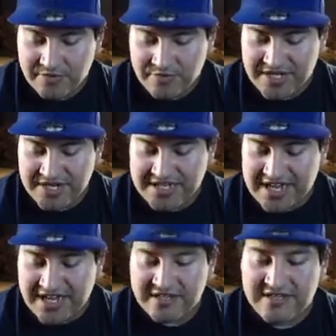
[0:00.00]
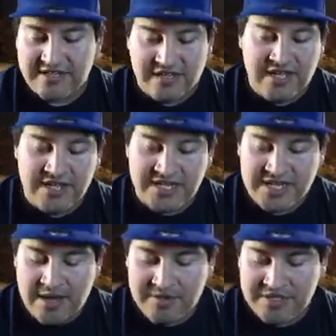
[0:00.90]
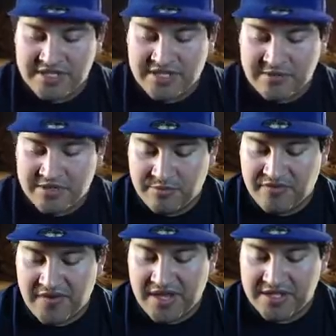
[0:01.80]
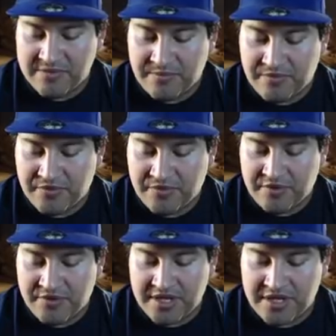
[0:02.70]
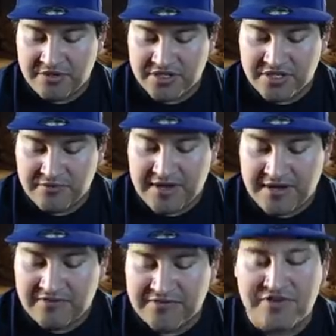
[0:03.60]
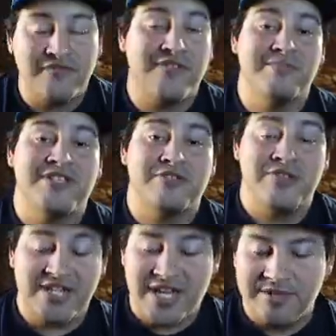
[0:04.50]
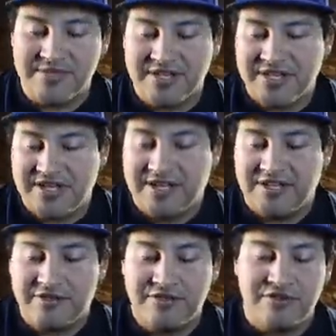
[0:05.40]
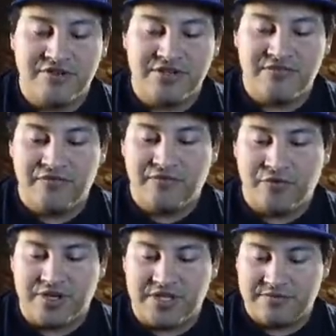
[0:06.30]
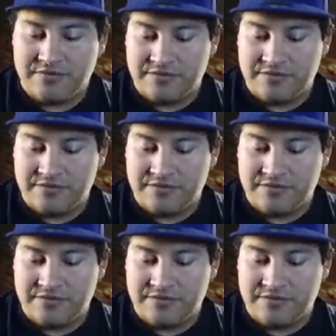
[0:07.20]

With an attack. 80 damage times the number of heads per energy you have. So you can flip this three times, do 240.